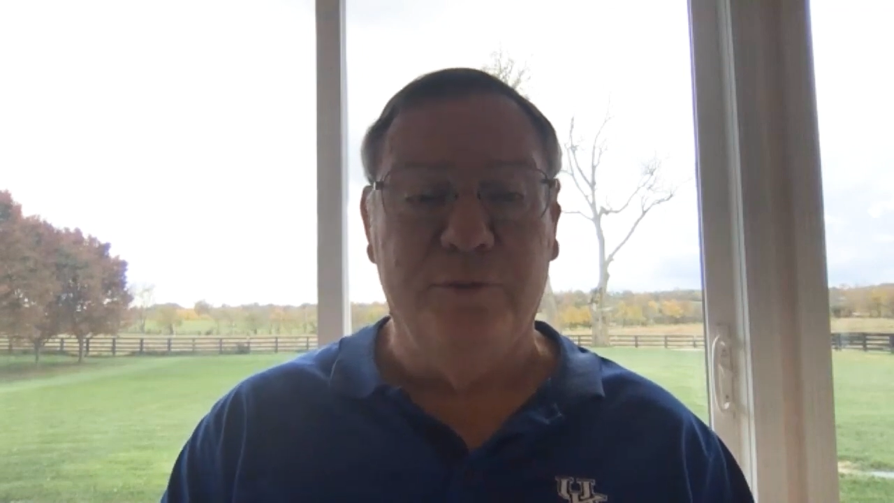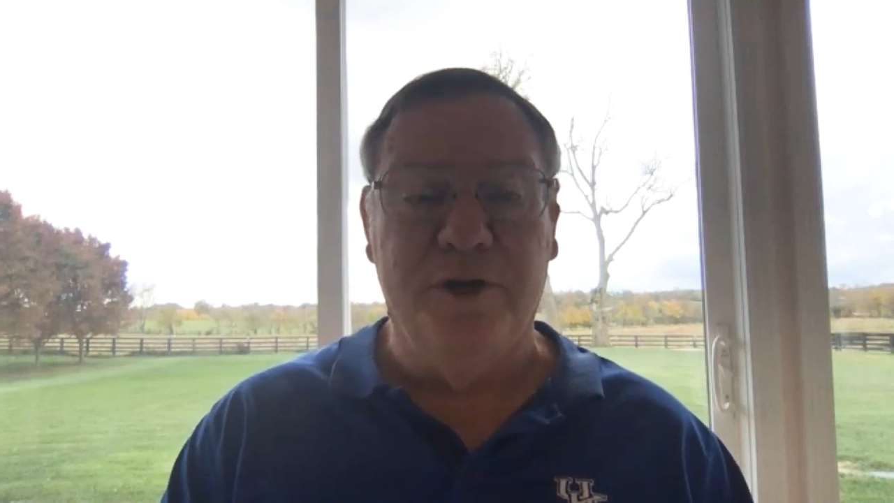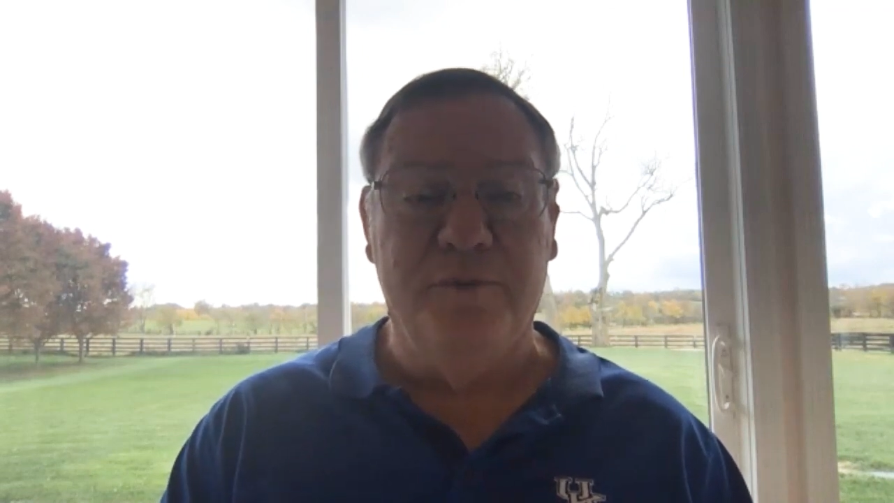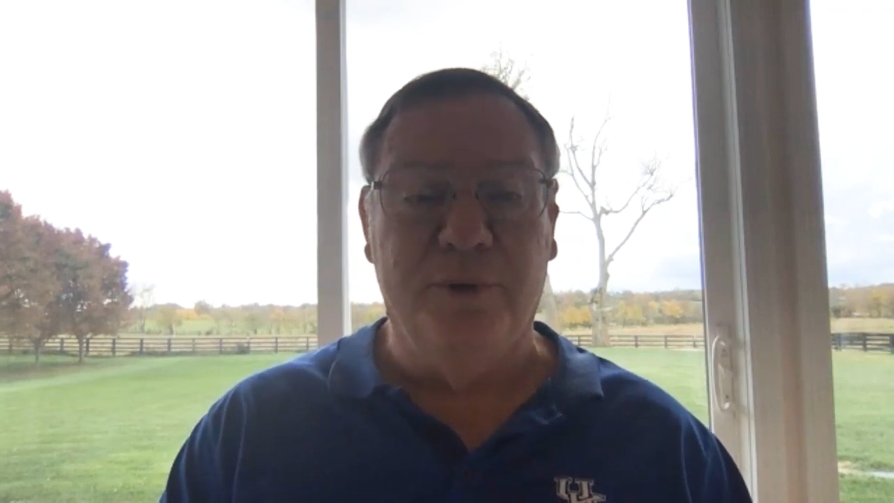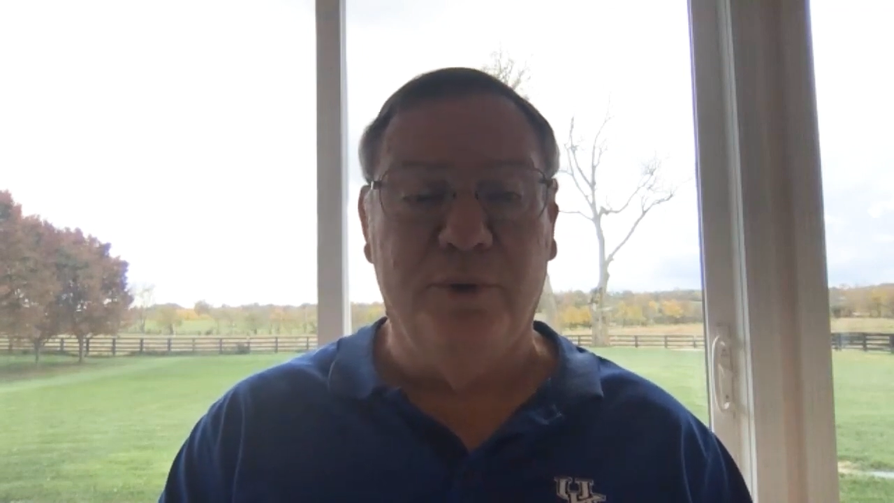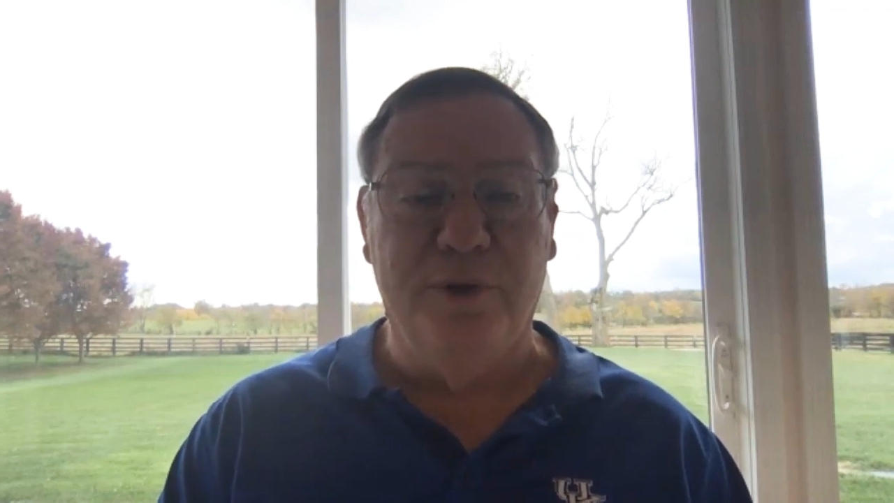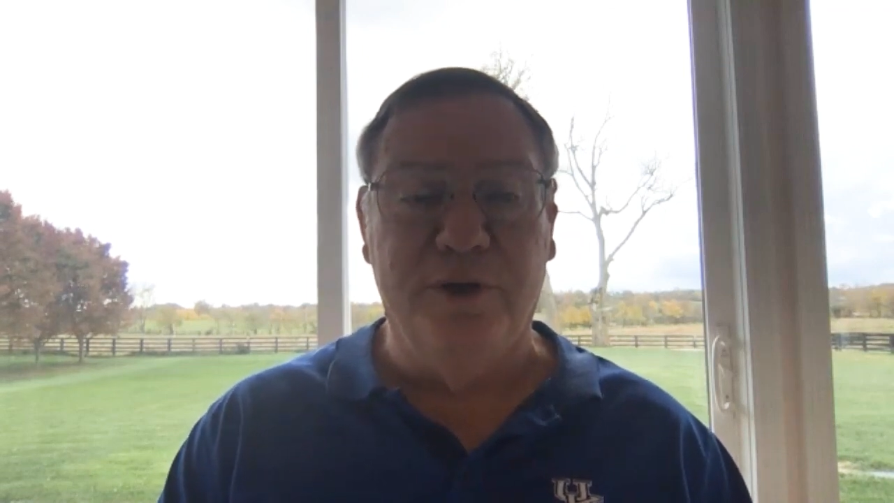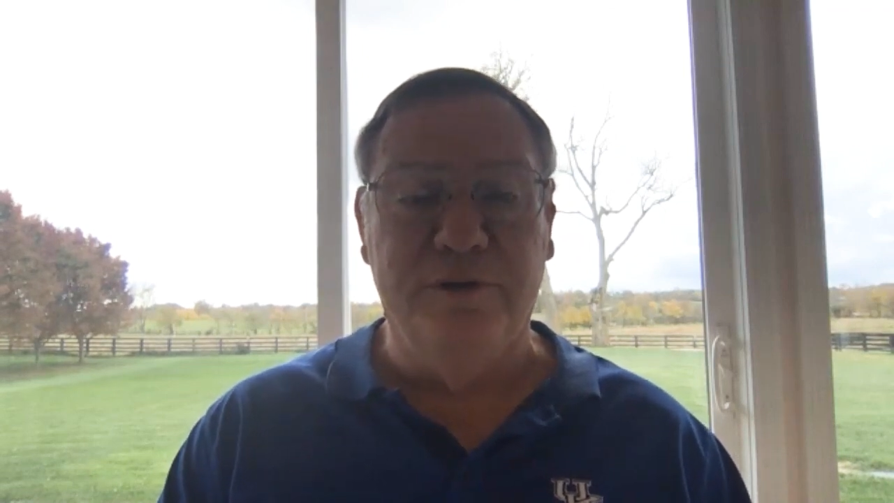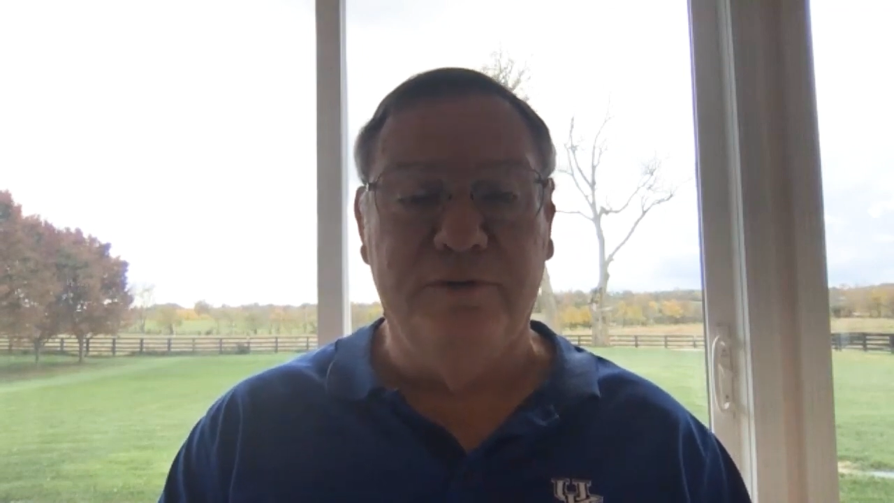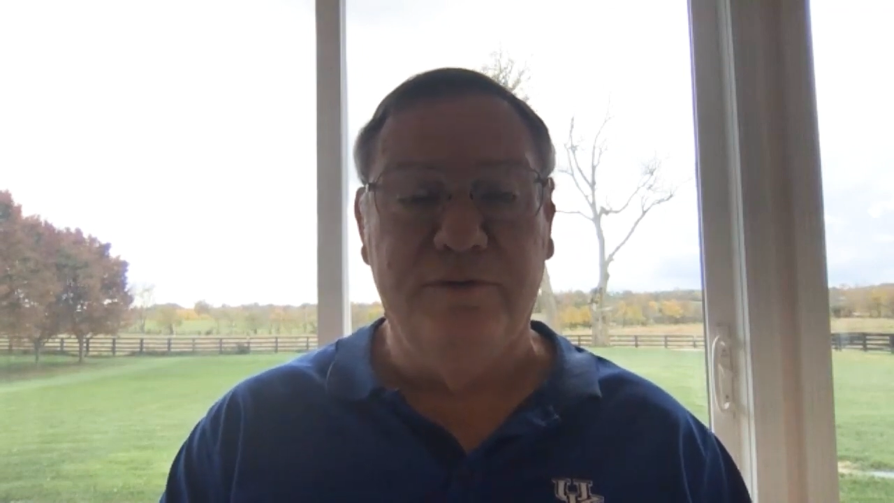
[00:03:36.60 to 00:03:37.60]
my
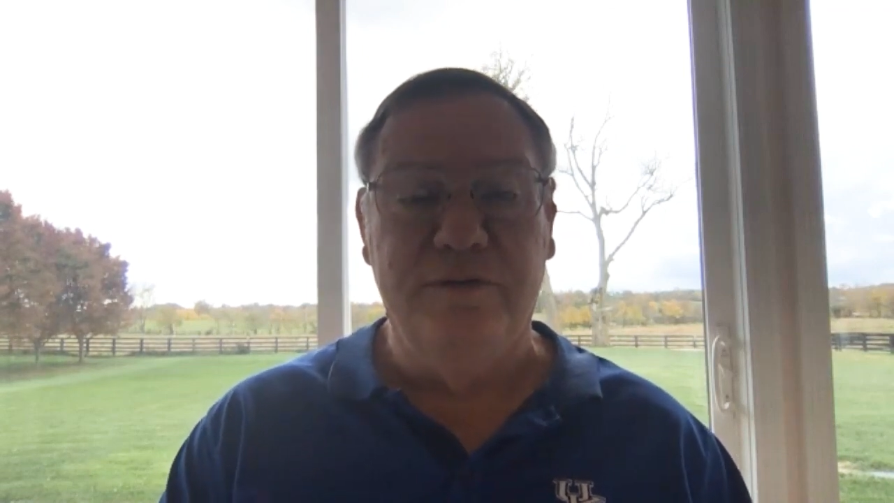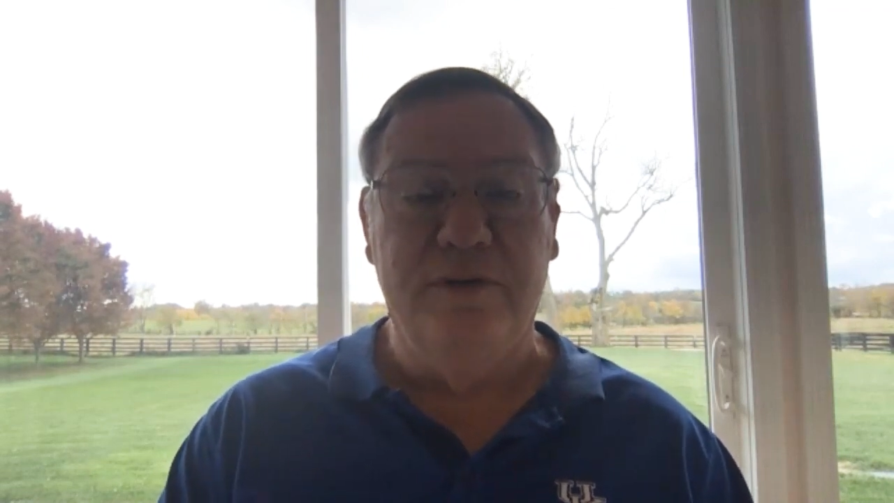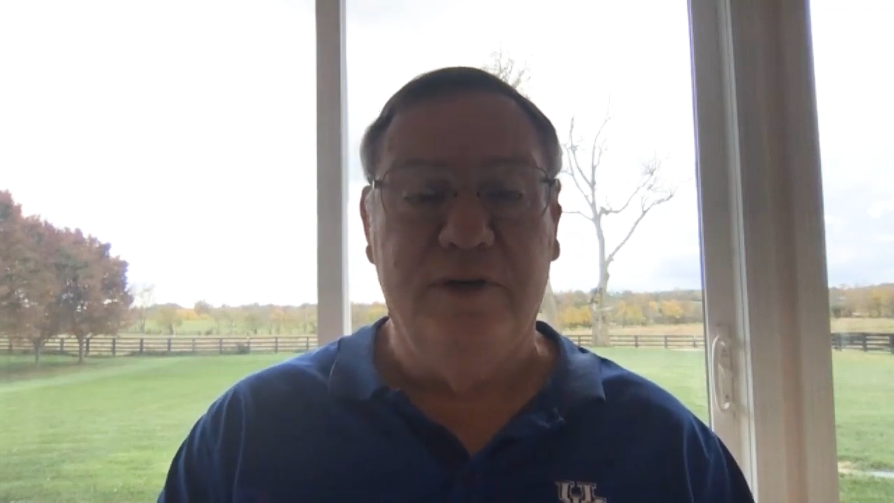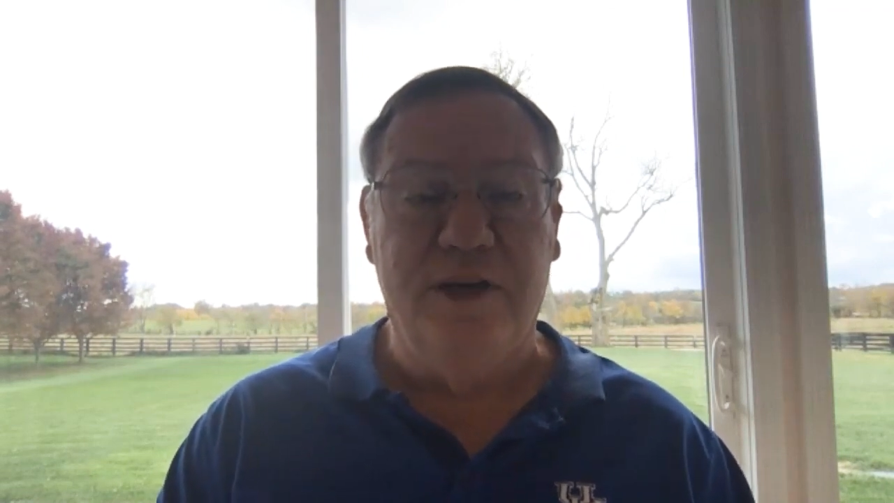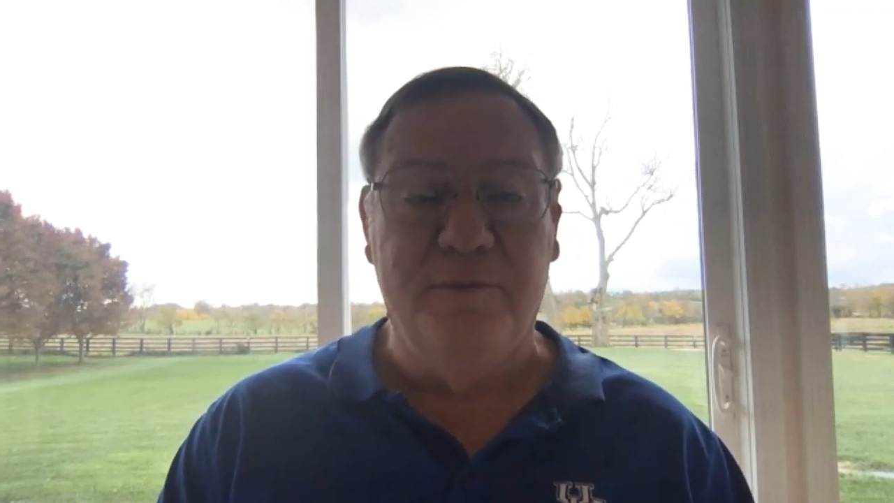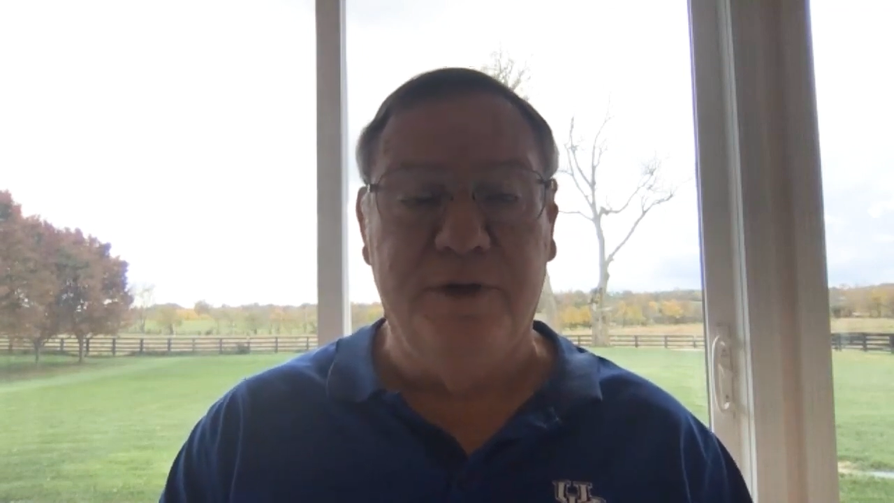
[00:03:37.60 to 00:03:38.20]
employer. I'd